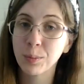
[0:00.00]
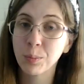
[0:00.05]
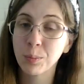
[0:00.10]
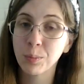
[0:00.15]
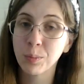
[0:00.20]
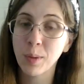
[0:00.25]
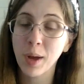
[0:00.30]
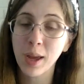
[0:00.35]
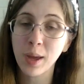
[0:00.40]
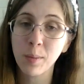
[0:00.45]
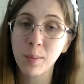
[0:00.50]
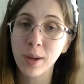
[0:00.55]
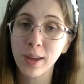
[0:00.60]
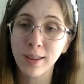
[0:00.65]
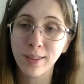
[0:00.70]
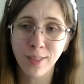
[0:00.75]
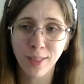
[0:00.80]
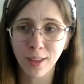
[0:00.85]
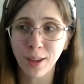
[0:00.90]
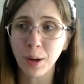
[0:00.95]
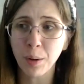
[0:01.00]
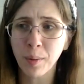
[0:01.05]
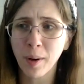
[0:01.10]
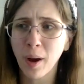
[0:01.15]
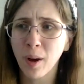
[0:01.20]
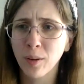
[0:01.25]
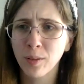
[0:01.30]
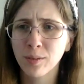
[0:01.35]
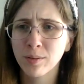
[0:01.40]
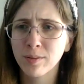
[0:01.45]
making me think
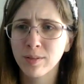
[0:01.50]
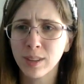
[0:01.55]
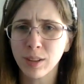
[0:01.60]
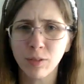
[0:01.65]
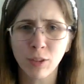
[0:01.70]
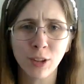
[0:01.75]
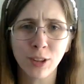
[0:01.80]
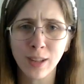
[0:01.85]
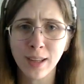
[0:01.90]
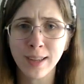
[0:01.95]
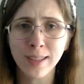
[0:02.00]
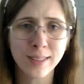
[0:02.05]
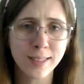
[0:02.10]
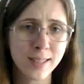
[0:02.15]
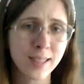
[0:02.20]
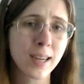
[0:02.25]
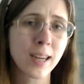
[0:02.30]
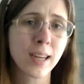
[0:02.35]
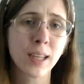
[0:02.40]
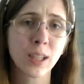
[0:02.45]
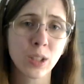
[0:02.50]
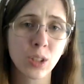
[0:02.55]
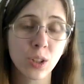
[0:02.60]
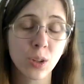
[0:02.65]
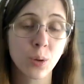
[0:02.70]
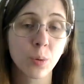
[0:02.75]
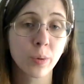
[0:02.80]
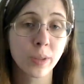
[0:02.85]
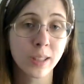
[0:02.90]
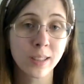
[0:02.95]
about different things that I can
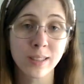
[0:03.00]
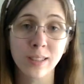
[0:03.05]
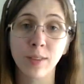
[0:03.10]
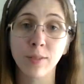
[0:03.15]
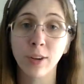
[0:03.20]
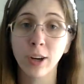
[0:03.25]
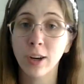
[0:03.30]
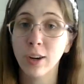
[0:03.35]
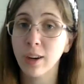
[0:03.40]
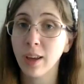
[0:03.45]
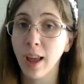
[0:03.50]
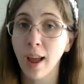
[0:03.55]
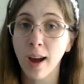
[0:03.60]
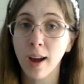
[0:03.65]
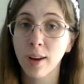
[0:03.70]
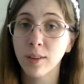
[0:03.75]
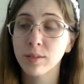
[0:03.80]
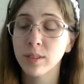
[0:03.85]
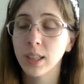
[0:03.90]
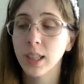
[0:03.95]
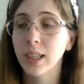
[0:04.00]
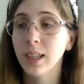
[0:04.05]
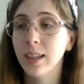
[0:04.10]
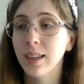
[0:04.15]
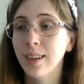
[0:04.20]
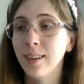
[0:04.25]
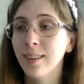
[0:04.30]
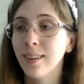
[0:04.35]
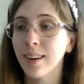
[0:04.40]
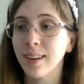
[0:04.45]
do with the stuff I already have
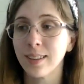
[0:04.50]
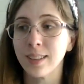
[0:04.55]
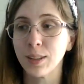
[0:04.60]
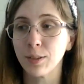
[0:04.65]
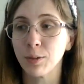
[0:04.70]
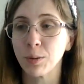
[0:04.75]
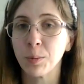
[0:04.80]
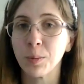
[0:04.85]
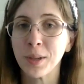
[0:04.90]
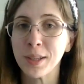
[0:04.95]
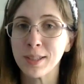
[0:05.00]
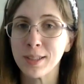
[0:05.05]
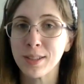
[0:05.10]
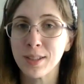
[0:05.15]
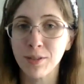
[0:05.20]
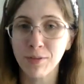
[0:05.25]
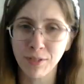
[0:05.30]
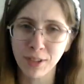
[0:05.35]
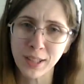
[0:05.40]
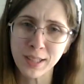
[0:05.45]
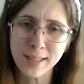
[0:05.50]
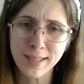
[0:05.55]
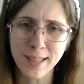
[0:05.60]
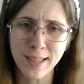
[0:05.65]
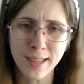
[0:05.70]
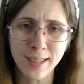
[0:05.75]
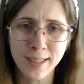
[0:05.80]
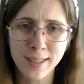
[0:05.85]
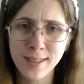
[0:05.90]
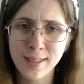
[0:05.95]
and different ways to fix
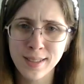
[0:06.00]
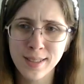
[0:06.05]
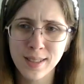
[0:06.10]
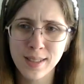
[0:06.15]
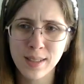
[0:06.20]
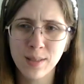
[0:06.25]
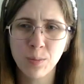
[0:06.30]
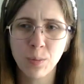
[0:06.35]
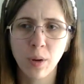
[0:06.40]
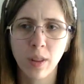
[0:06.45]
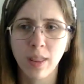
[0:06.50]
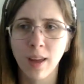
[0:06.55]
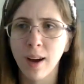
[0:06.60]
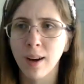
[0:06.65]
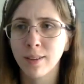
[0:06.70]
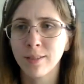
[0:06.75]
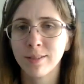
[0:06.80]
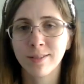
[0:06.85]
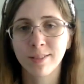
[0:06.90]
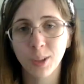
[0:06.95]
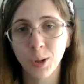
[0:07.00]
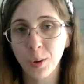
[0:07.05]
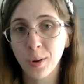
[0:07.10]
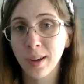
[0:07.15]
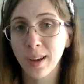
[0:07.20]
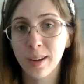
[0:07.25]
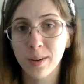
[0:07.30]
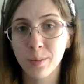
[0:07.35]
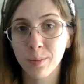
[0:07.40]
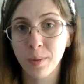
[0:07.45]
things without going
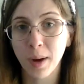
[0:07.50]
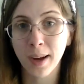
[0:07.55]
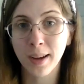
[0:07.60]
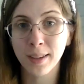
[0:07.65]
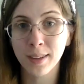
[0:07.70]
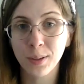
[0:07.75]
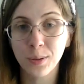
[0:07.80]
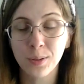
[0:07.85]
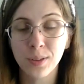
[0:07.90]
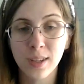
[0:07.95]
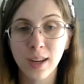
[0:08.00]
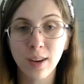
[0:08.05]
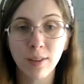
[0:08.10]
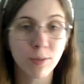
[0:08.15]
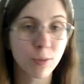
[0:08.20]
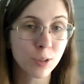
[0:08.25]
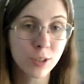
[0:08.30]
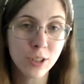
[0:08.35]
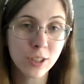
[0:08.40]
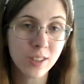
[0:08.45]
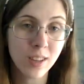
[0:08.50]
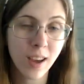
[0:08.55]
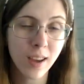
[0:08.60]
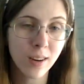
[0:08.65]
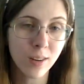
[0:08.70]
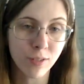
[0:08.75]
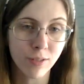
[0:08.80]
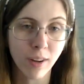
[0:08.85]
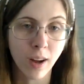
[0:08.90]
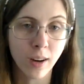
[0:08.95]
out and buying new stuff, which is kind
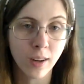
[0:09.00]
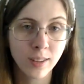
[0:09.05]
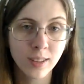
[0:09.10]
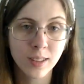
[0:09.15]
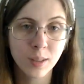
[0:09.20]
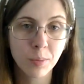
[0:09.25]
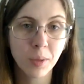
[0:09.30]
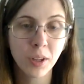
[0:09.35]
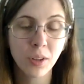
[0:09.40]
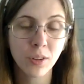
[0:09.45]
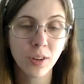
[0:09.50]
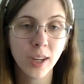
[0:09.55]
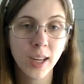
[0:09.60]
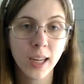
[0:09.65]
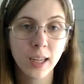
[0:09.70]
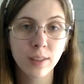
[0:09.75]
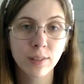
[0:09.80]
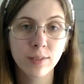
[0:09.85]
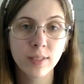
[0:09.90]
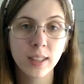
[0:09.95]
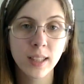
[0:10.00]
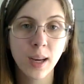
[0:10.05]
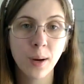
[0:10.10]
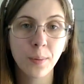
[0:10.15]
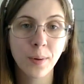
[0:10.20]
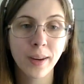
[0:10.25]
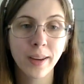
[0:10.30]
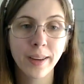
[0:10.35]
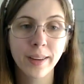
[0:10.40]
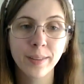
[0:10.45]
of fun to be creative in that
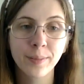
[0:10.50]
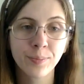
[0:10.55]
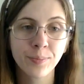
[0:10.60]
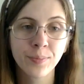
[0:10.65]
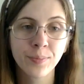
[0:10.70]
way.